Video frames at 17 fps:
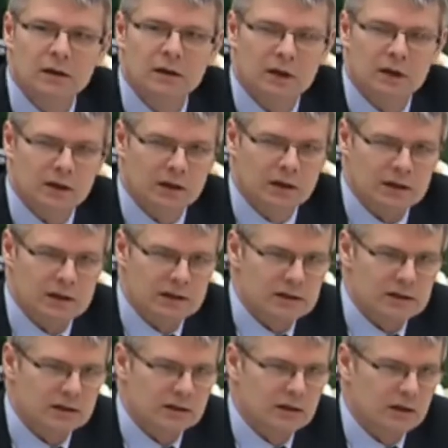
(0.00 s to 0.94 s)
It's
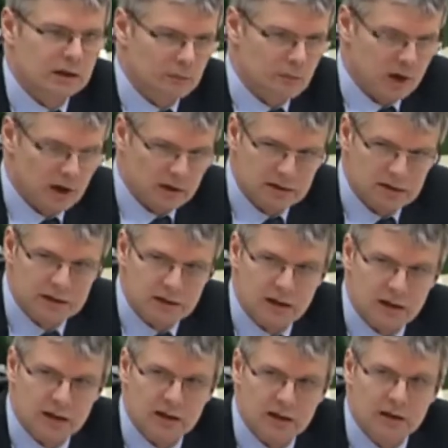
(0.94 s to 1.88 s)
my
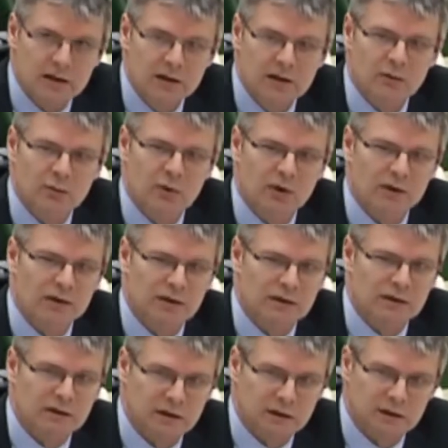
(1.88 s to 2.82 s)
understanding, and what
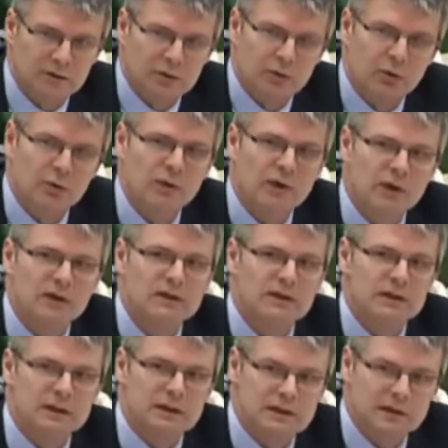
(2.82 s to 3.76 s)
they've told me, is it
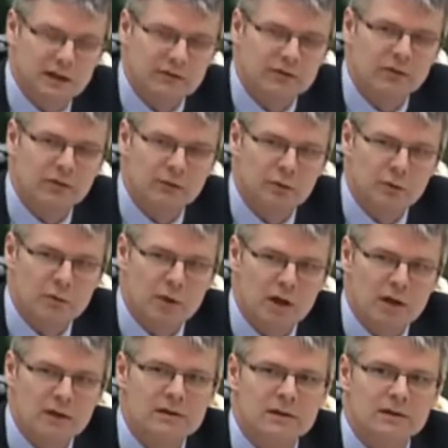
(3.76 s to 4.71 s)
extends for 3 months.